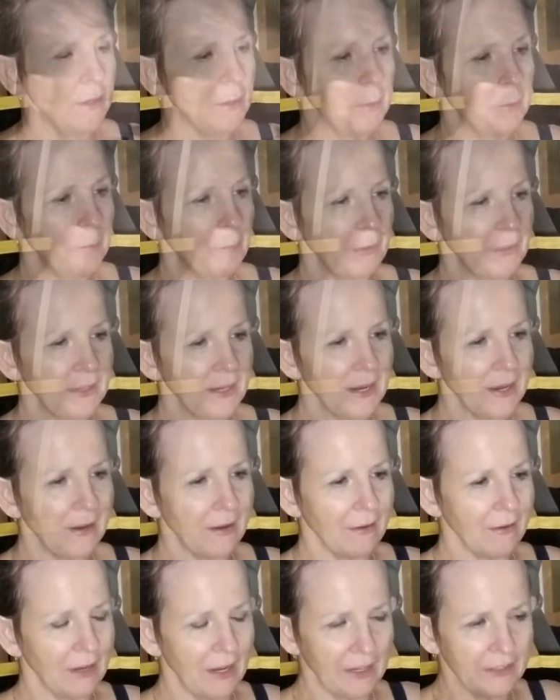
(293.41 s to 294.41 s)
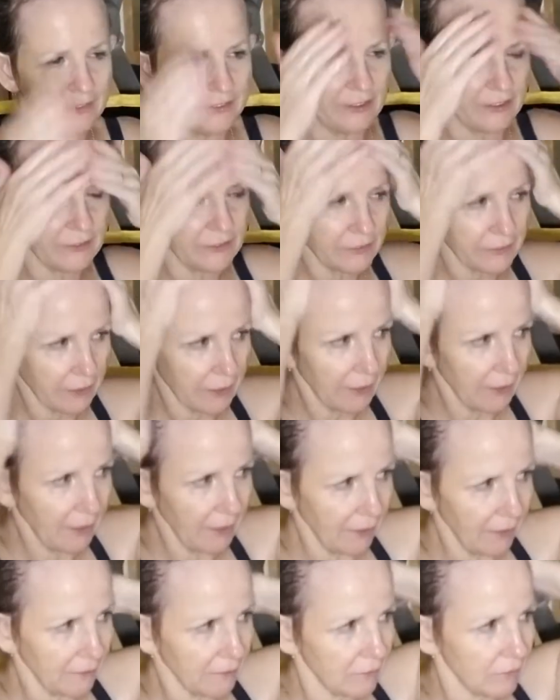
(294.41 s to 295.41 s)
But yeah, I just
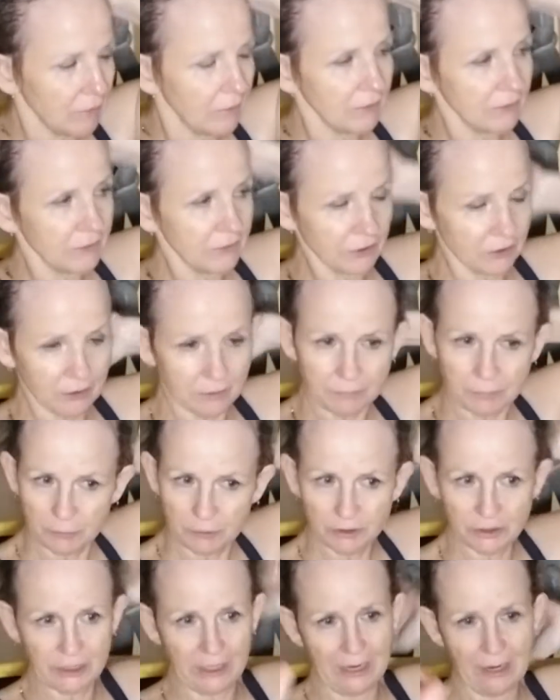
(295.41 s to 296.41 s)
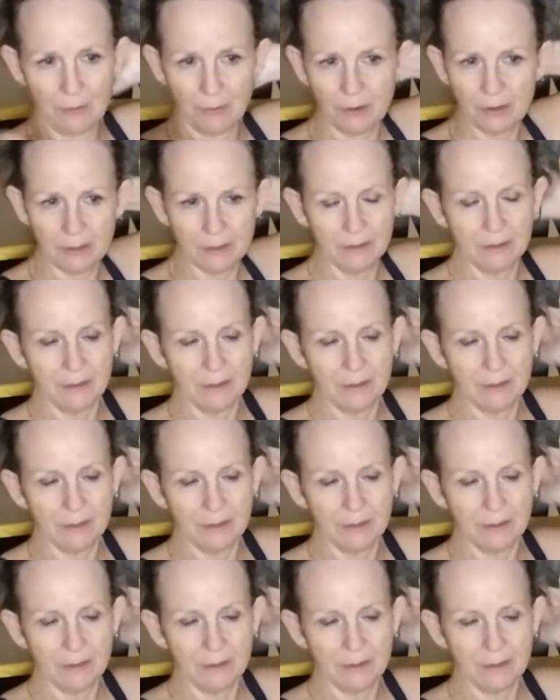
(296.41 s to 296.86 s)
took a full shower.